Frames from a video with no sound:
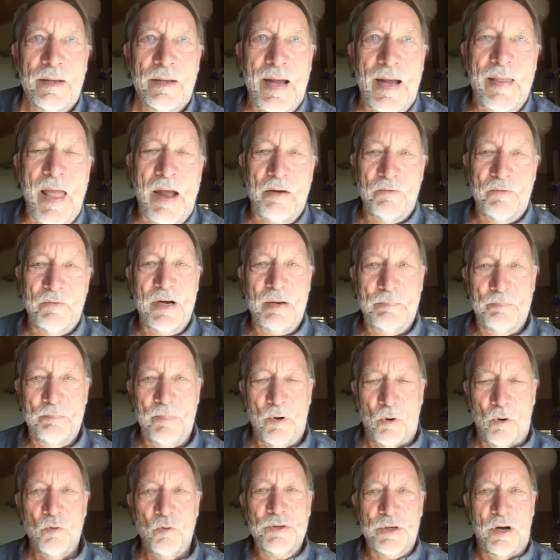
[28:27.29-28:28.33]
And that really
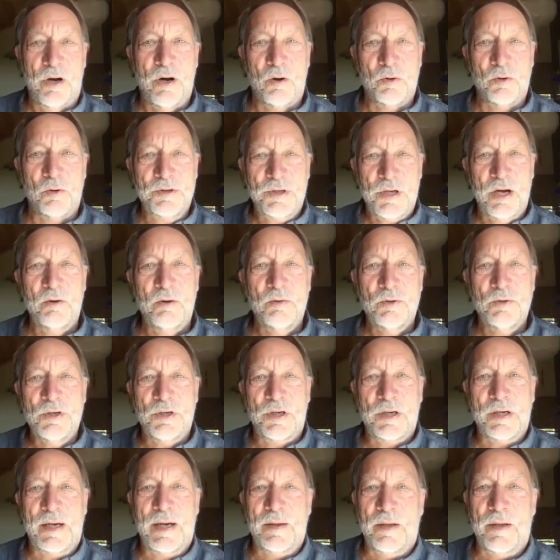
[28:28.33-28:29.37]
also holds culture
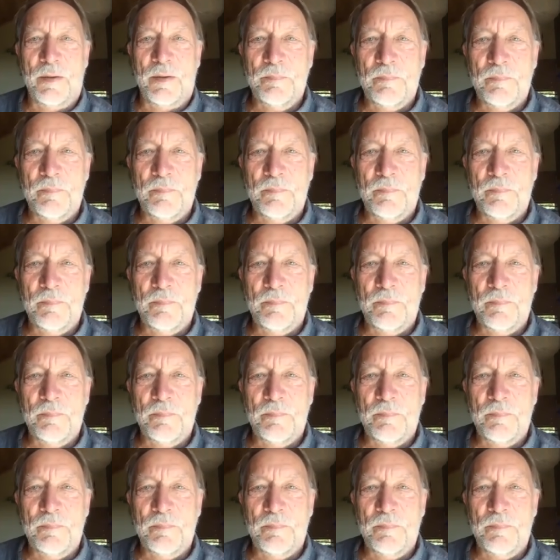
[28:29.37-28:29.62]
together.